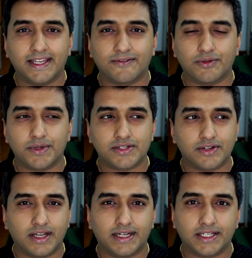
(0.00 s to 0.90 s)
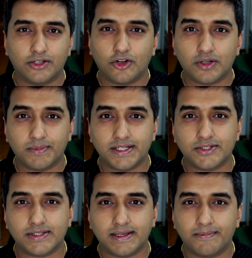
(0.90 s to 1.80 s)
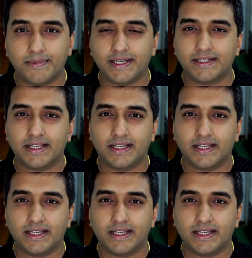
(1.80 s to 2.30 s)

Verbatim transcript: information regarding documents to submit,